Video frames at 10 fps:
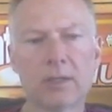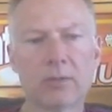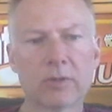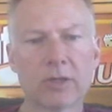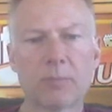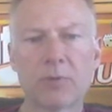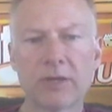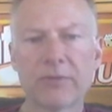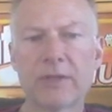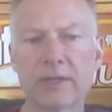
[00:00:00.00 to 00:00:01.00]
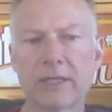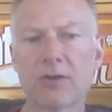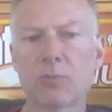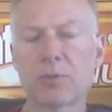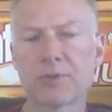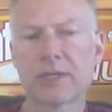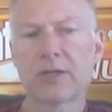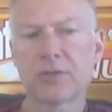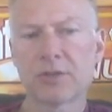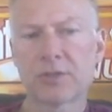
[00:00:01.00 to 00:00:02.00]
We're going to put everything now in
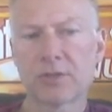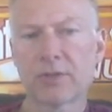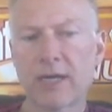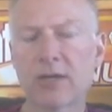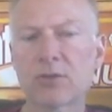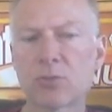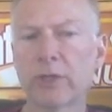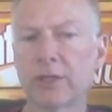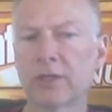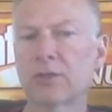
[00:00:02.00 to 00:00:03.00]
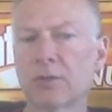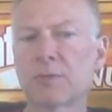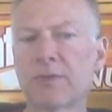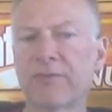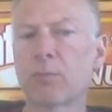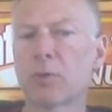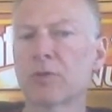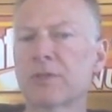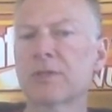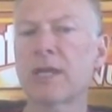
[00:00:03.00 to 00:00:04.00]
percentages. So the house win in terms of a
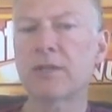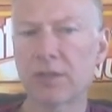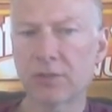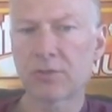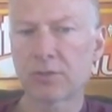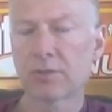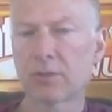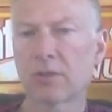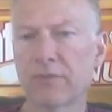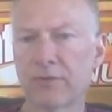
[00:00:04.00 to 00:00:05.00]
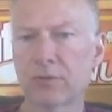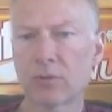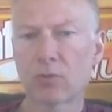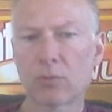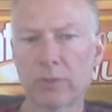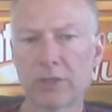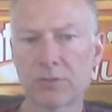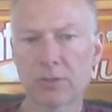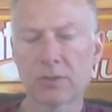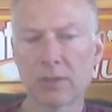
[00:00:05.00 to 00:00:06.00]
percentage of your total
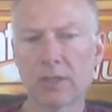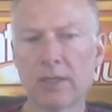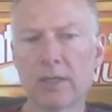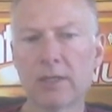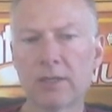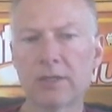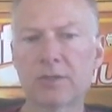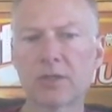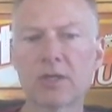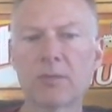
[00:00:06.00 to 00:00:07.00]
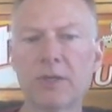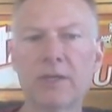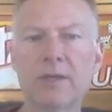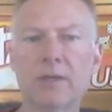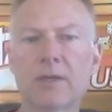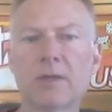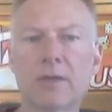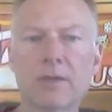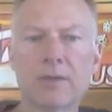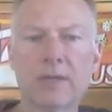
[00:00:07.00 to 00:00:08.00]
wager is going to be
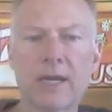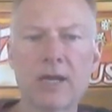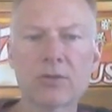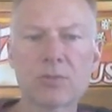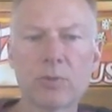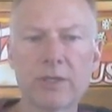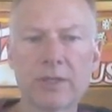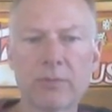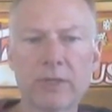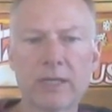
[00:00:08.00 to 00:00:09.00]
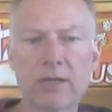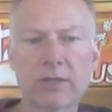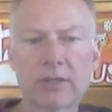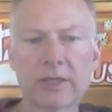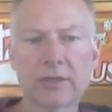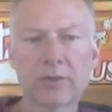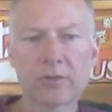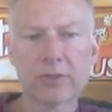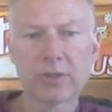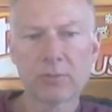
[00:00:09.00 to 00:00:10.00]
the house win that we calculated
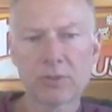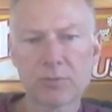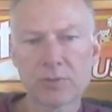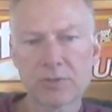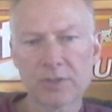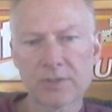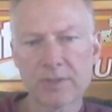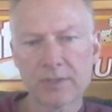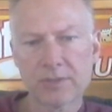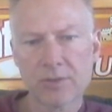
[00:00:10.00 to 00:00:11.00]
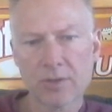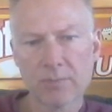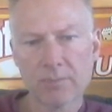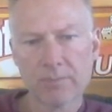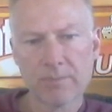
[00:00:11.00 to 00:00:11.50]
earlier, which was just this term.